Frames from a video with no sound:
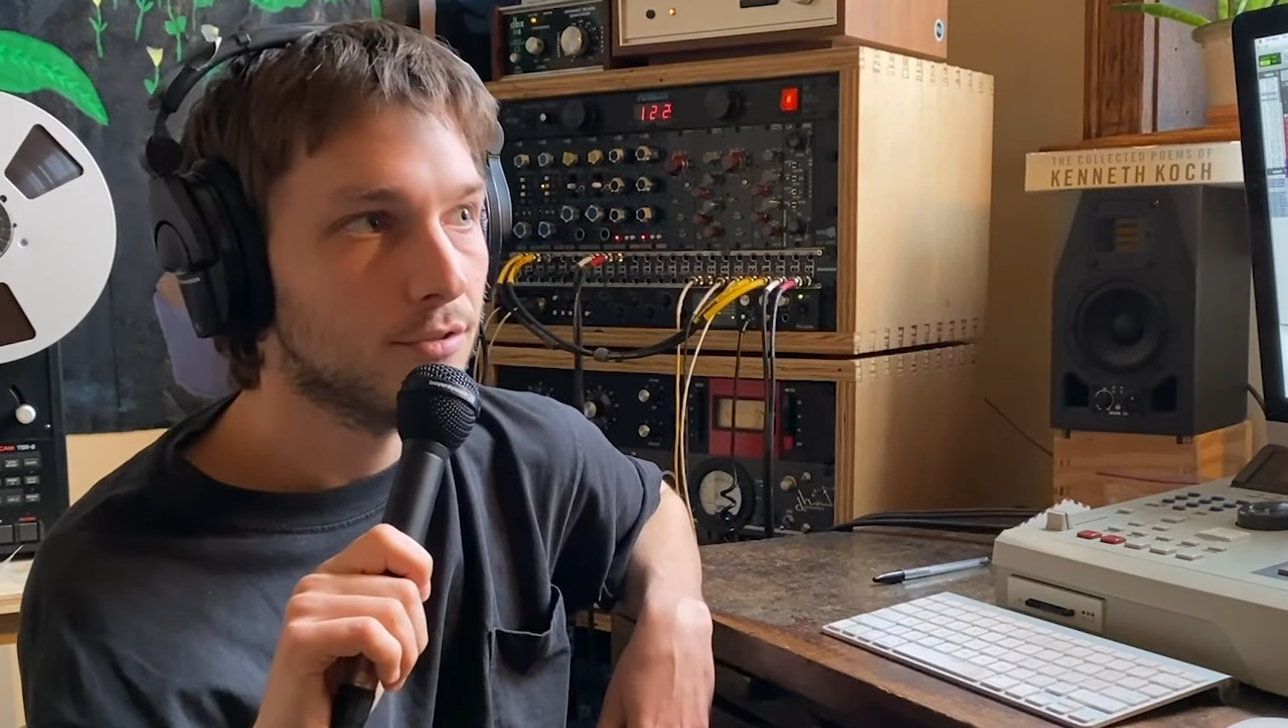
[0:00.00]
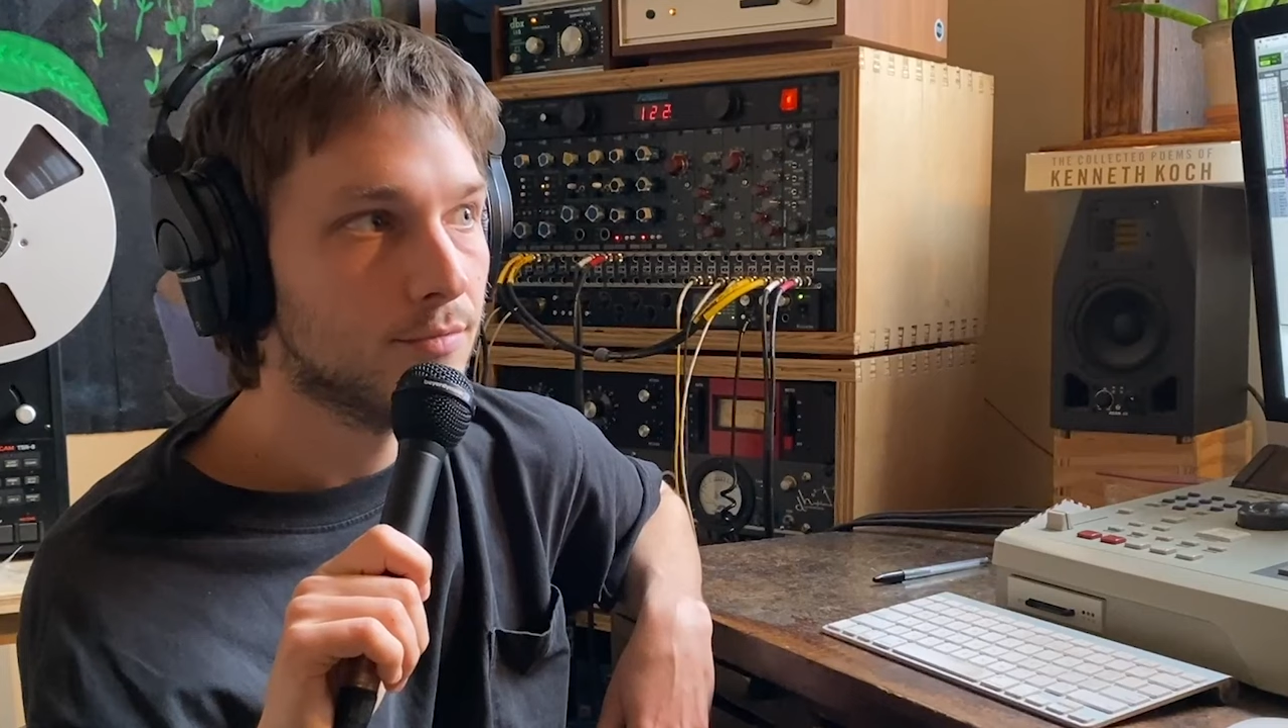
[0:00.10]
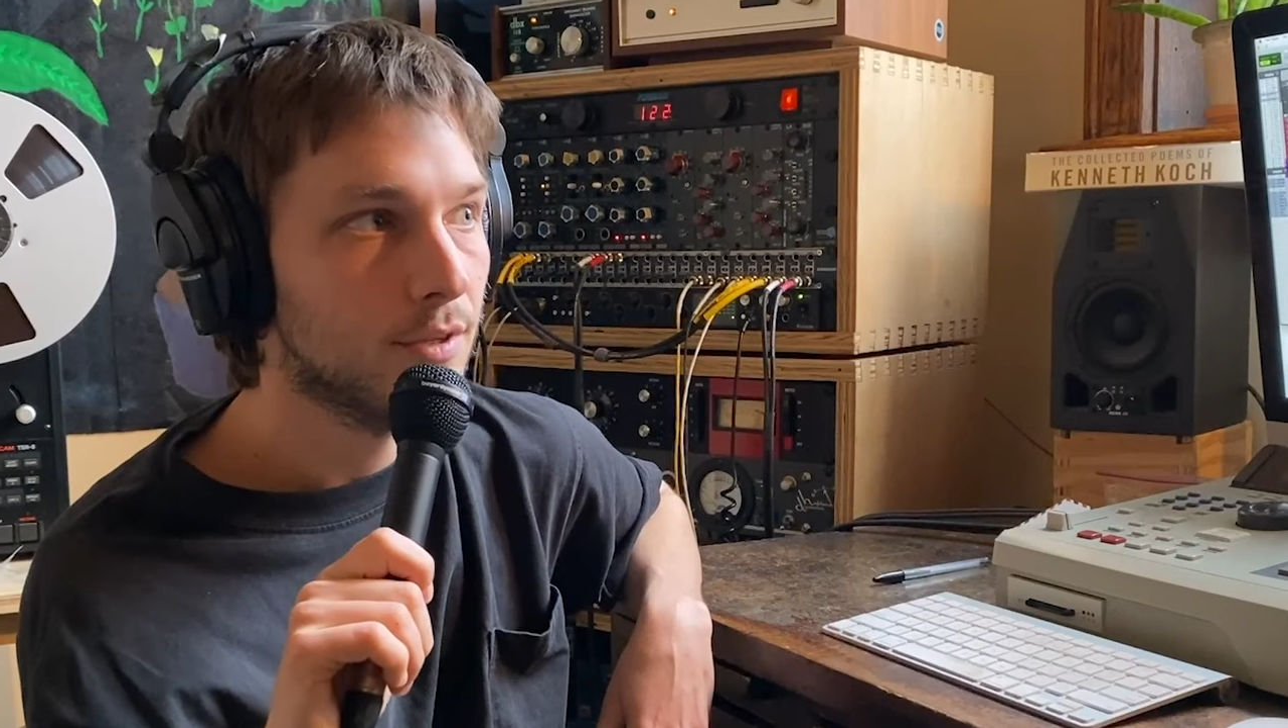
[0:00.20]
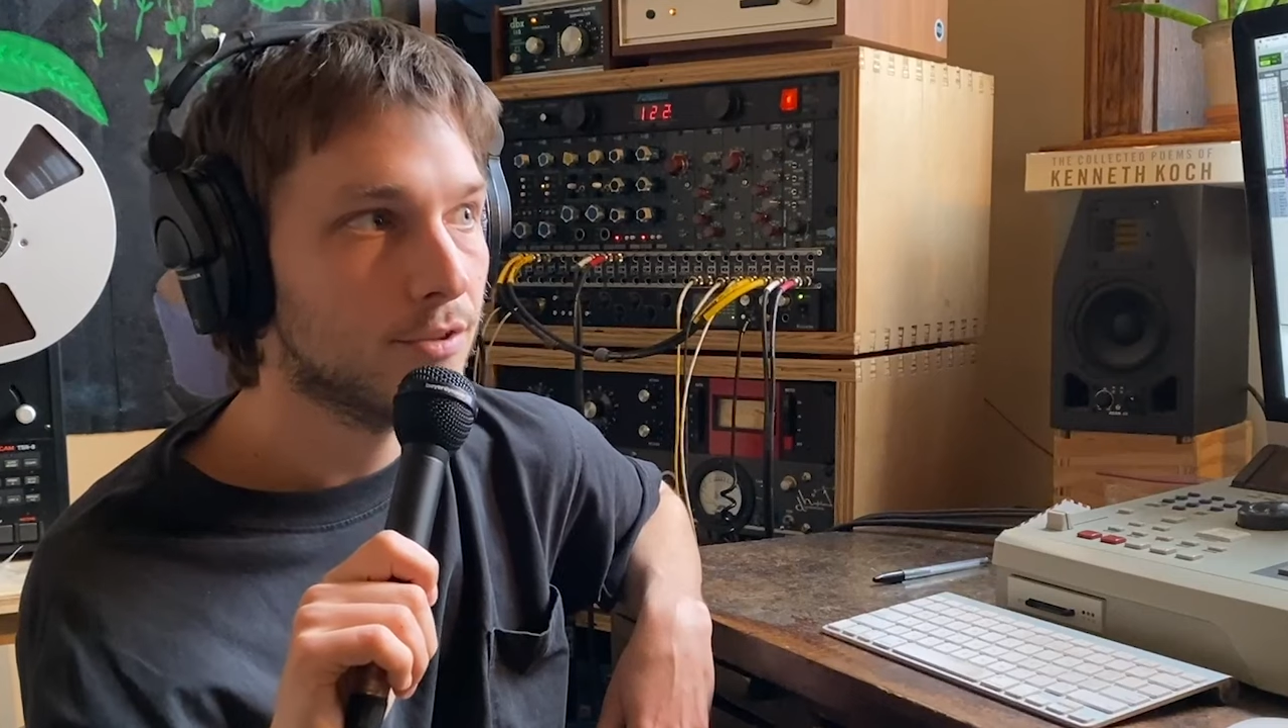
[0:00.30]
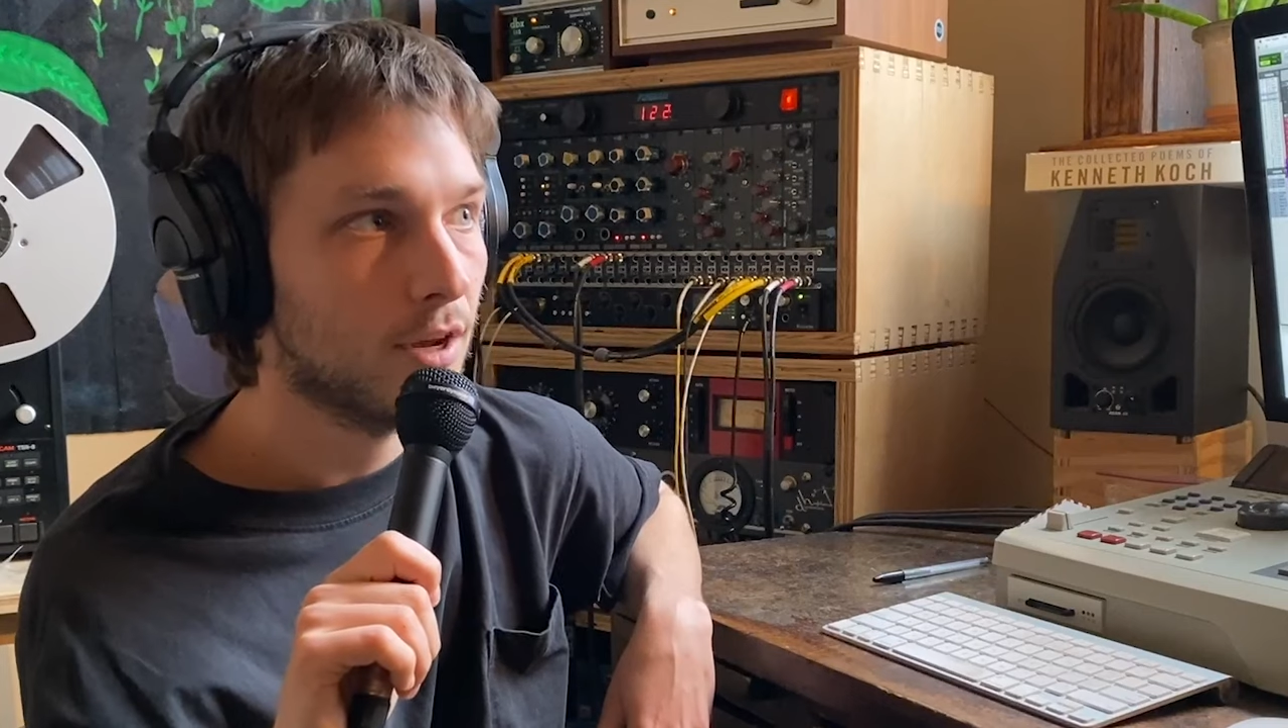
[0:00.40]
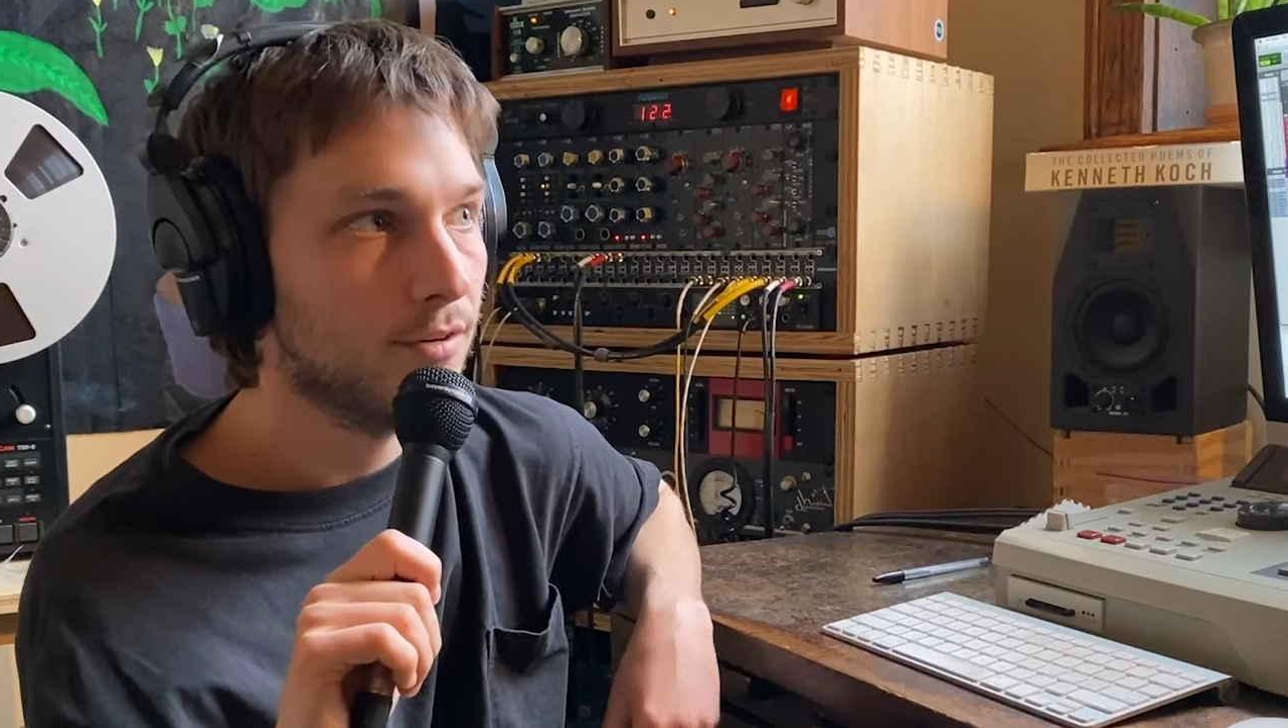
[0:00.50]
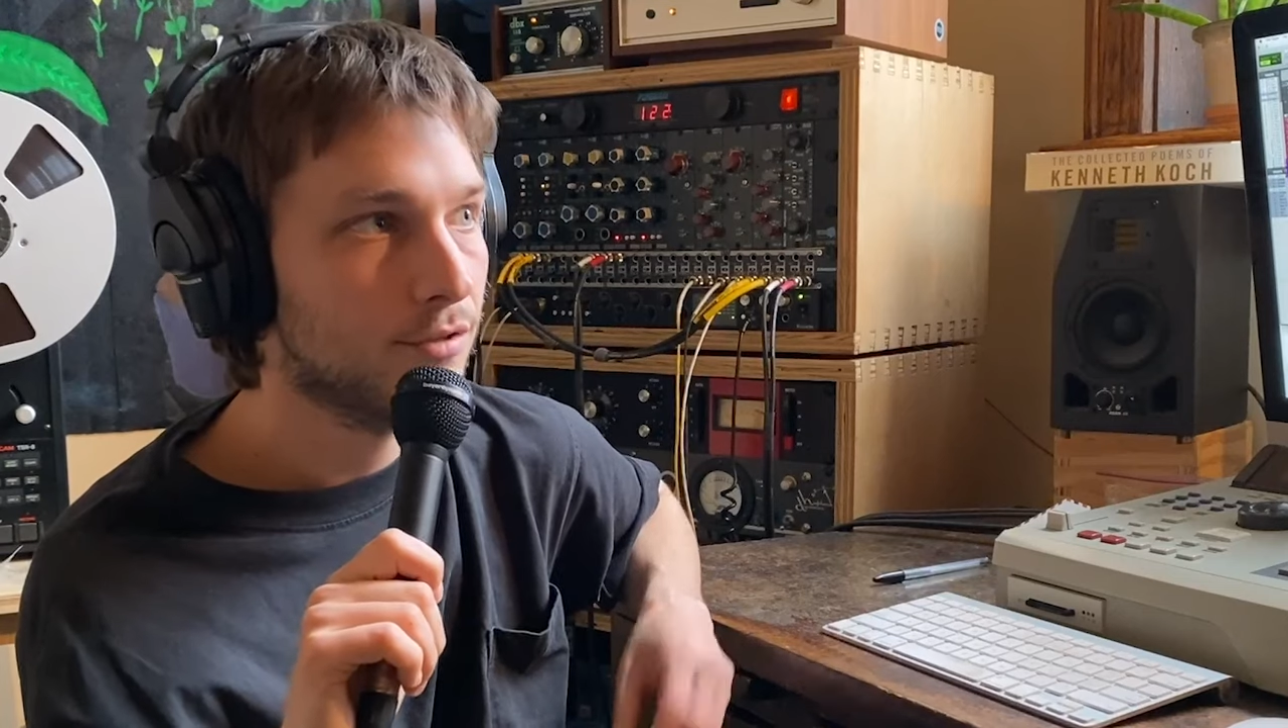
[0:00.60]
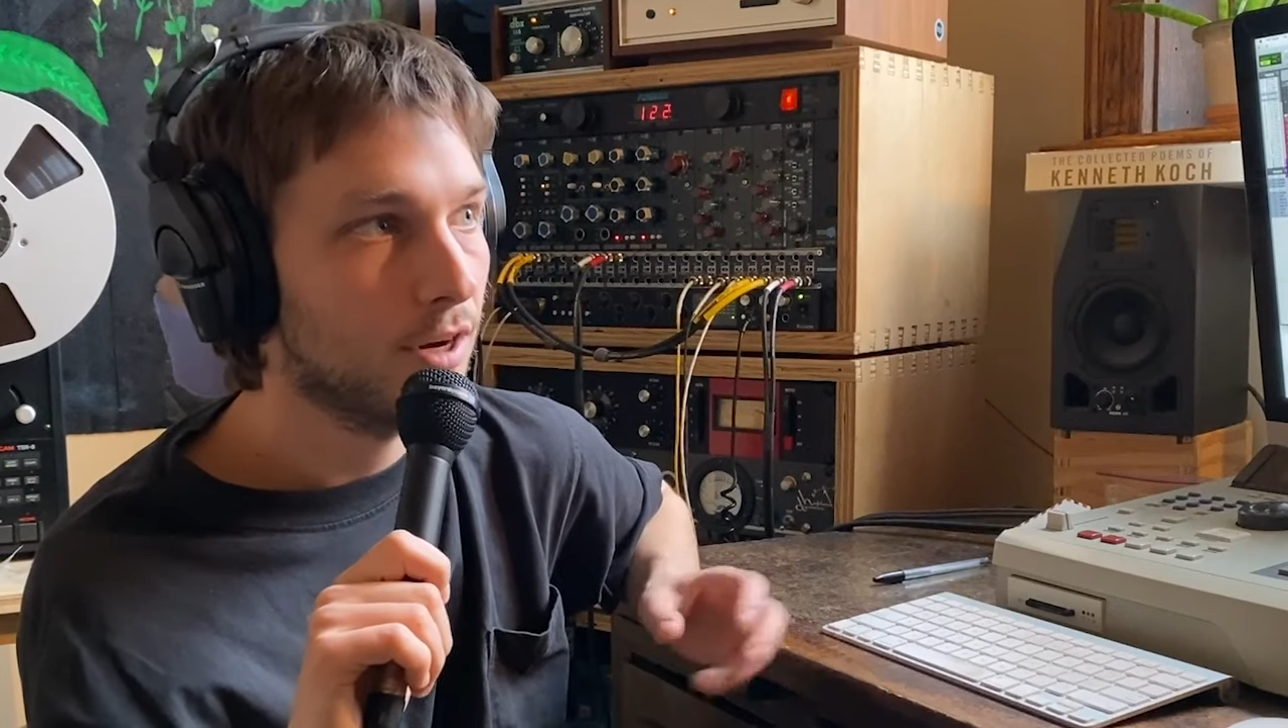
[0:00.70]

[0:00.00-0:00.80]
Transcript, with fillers: And it's kind of